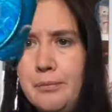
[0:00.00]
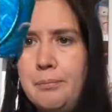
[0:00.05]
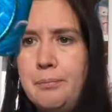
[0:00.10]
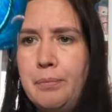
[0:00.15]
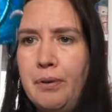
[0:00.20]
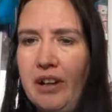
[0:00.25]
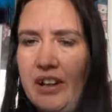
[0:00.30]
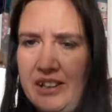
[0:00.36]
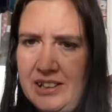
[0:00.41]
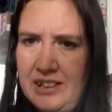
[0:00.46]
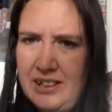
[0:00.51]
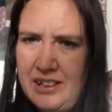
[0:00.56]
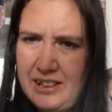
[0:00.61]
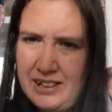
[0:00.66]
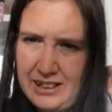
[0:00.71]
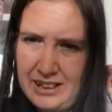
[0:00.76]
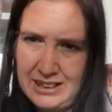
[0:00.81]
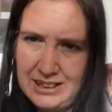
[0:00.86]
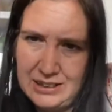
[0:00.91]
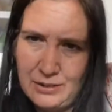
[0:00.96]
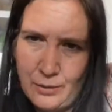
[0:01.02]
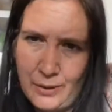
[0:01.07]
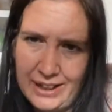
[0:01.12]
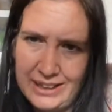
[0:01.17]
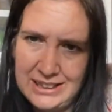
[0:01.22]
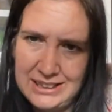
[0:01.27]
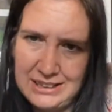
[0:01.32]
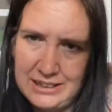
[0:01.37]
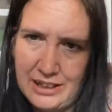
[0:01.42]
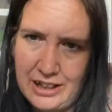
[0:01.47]
but it is quite
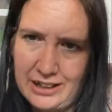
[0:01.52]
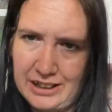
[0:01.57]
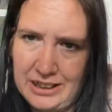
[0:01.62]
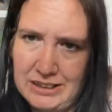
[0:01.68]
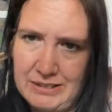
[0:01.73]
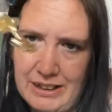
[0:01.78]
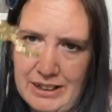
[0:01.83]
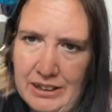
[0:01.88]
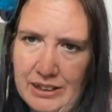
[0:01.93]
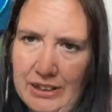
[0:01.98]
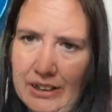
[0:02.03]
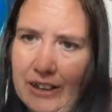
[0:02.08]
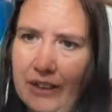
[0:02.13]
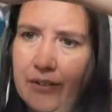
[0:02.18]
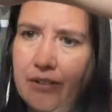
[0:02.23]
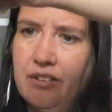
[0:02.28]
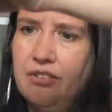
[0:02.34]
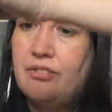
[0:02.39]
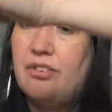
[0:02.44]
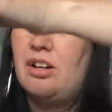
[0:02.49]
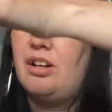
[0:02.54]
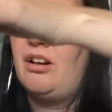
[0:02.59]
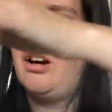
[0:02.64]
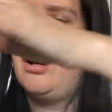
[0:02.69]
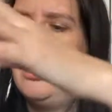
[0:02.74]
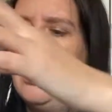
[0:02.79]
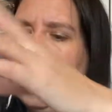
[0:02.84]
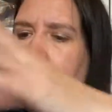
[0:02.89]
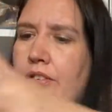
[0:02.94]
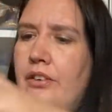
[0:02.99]
sturdy, so I don't think it would fall
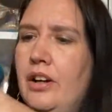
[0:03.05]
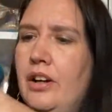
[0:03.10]
off.